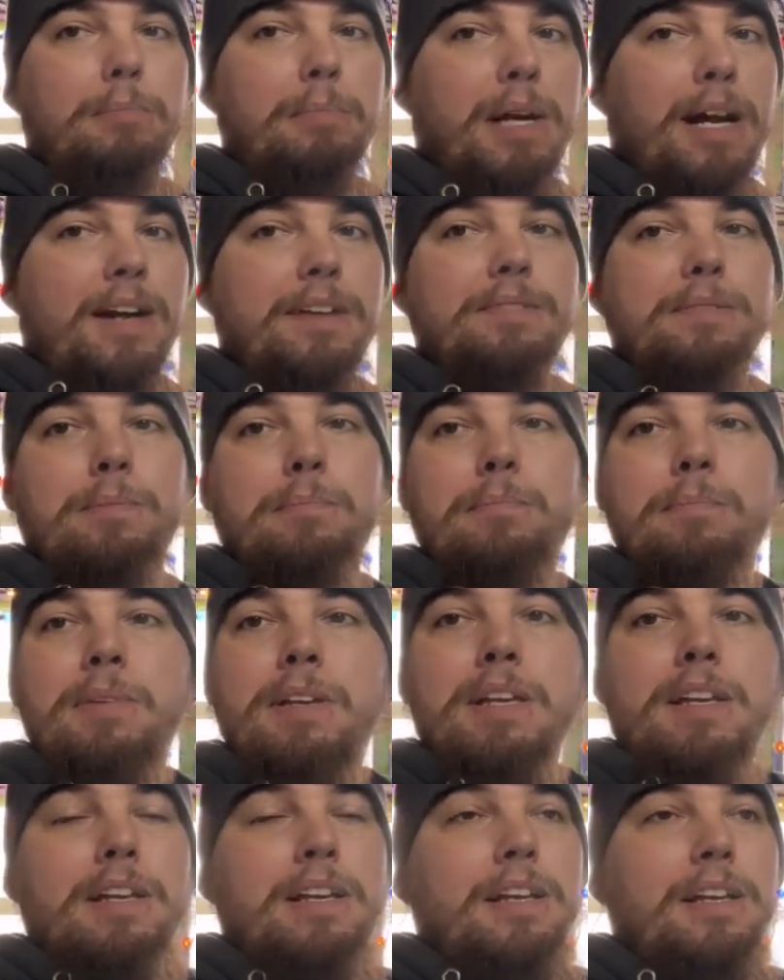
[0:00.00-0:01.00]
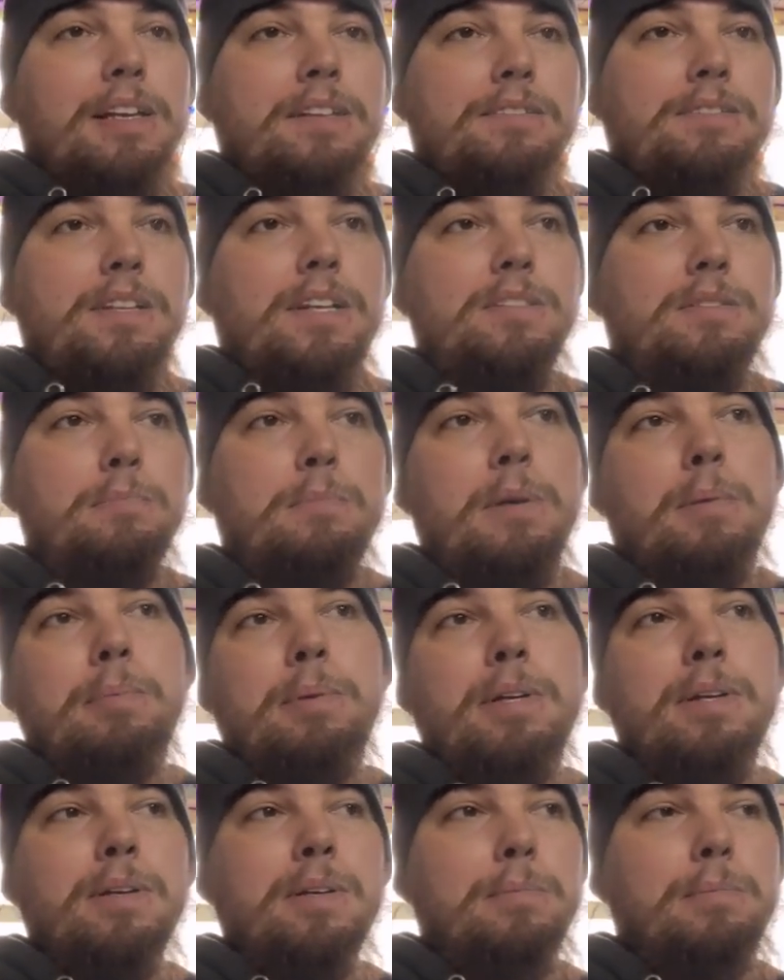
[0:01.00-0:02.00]
buys them and sets them up
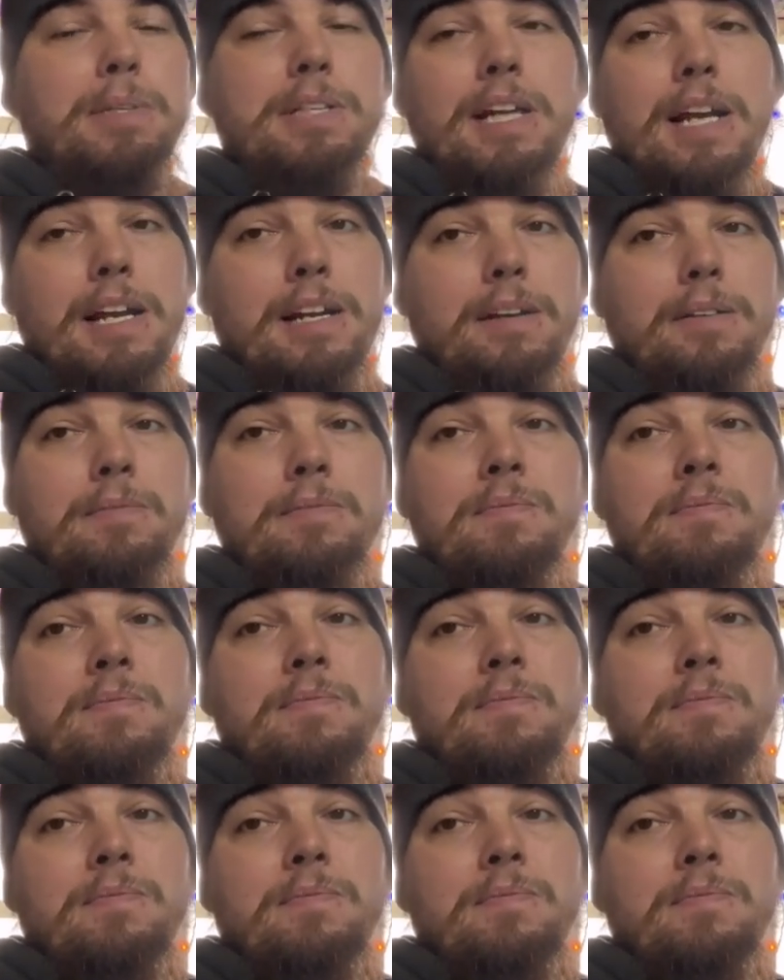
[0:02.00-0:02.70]
here in Medina.